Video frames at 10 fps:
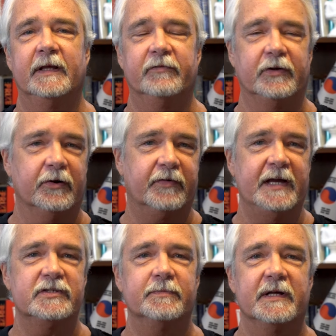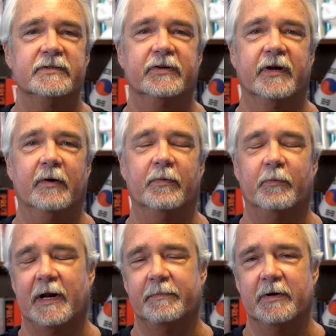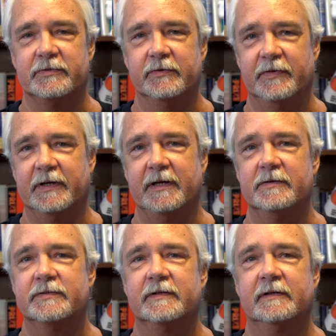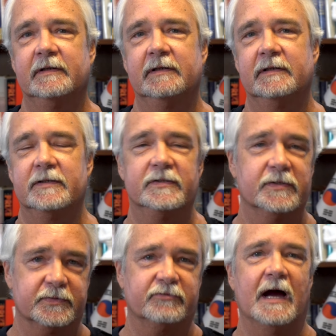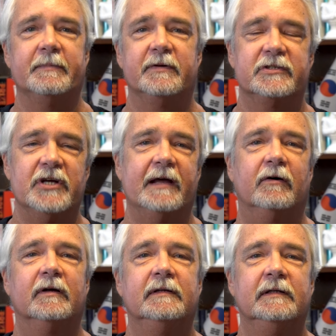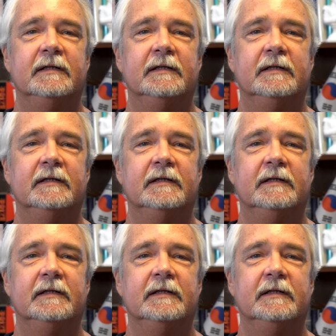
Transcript: Hit the notification button so you know when I post new videos. Subscribe to the channel.